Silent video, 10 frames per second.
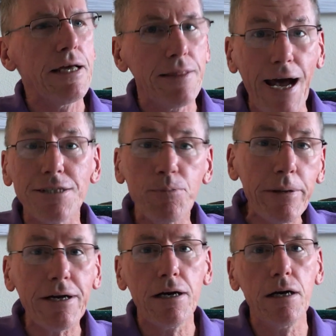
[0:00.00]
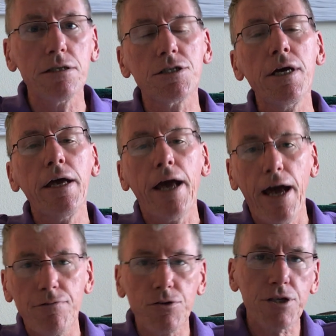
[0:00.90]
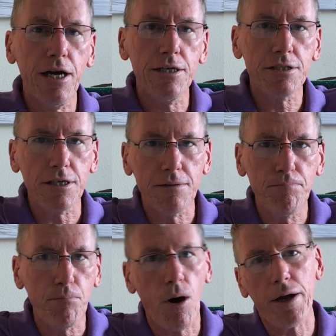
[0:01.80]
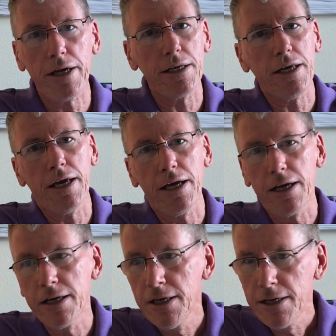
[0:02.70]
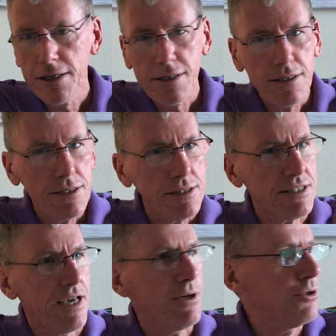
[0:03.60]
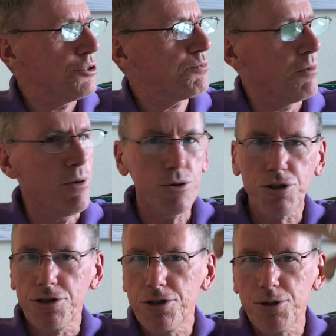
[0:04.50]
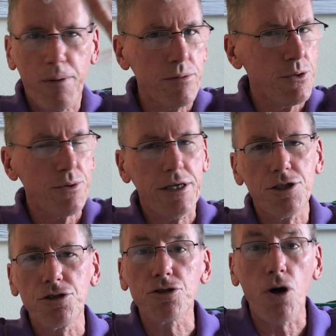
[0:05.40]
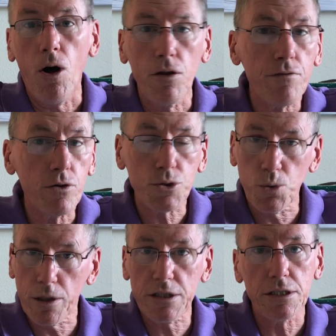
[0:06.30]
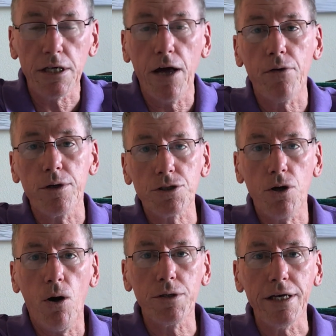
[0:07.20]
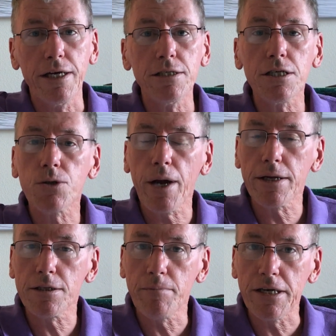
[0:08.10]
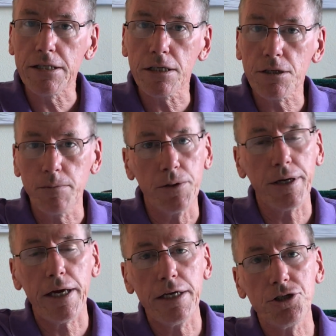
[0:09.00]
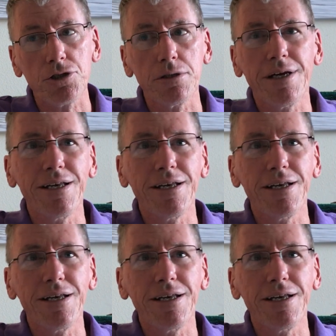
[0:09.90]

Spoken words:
And that's because advertising, marketing, sales, promotions, public relations, all of those work together. It's called integrated media communication.